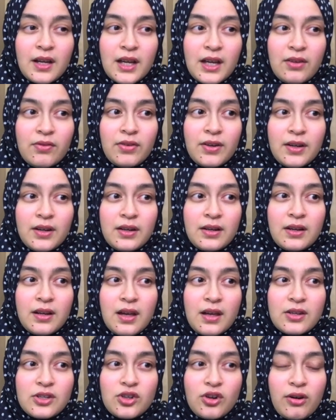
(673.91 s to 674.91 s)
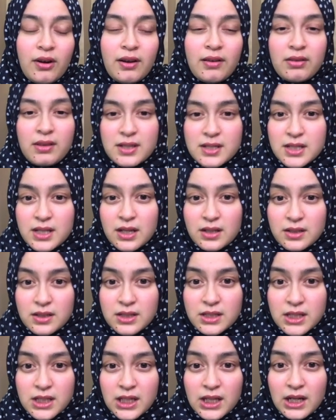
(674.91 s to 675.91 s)
even during this
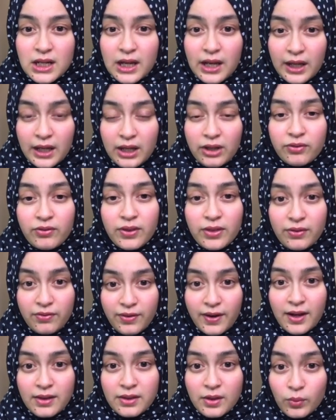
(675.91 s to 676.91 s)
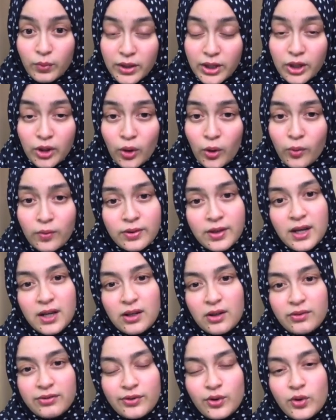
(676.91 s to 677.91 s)
certainty, like, even the fact that we know
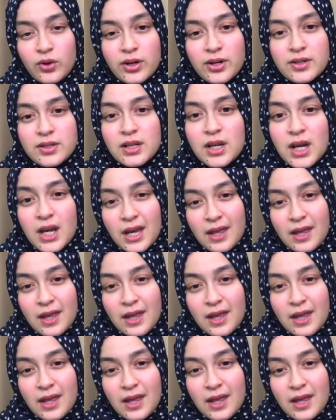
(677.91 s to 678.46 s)
that, of course,